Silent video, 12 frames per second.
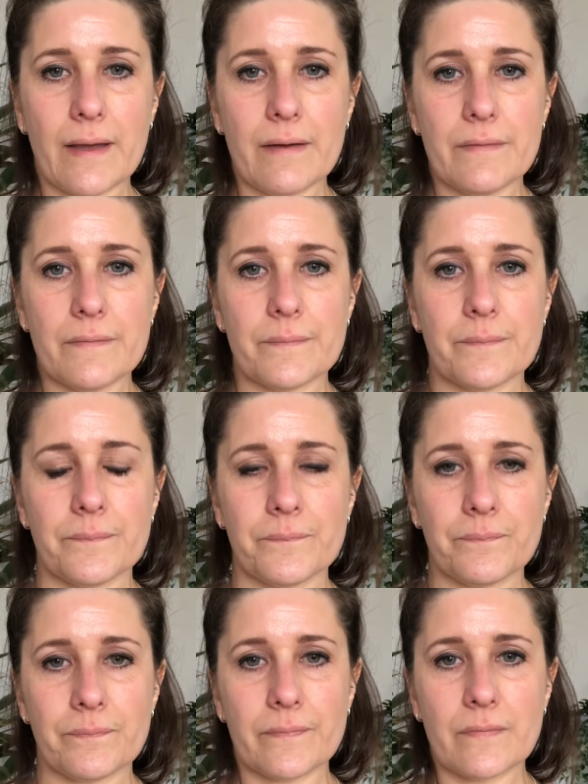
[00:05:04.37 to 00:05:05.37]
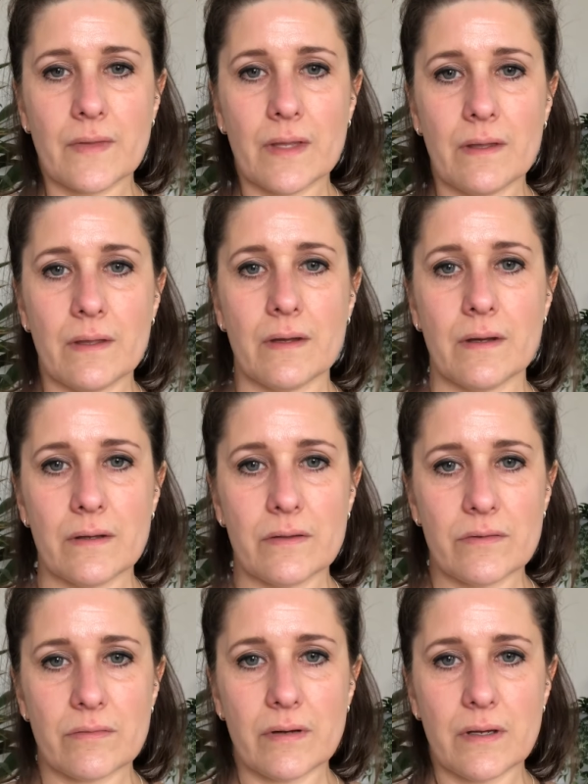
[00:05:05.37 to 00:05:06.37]
out,
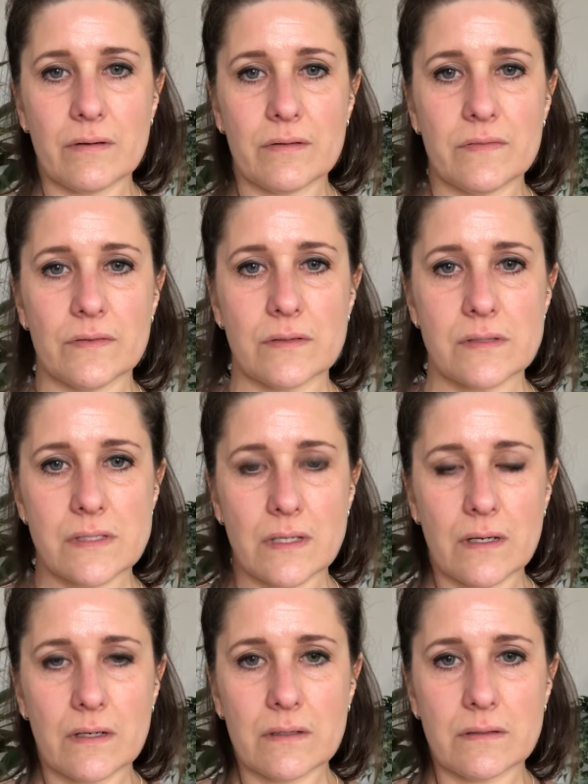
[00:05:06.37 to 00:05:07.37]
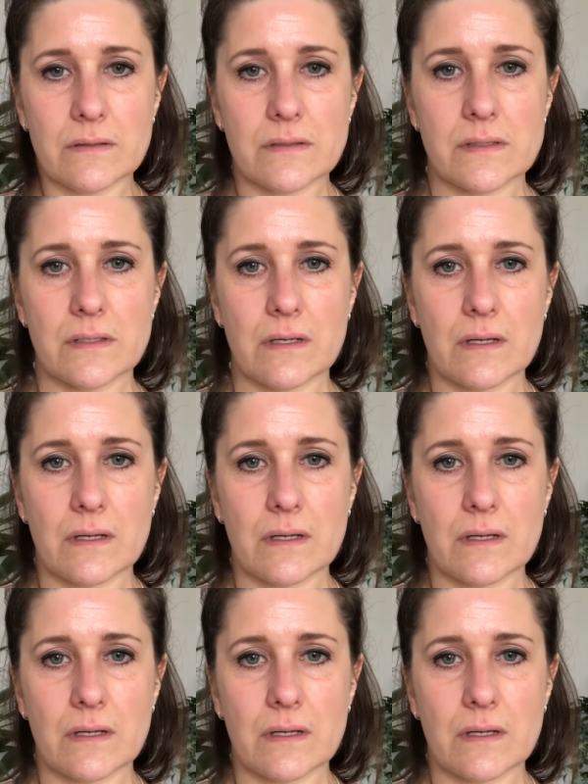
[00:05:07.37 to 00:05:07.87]
3 or 4 circles.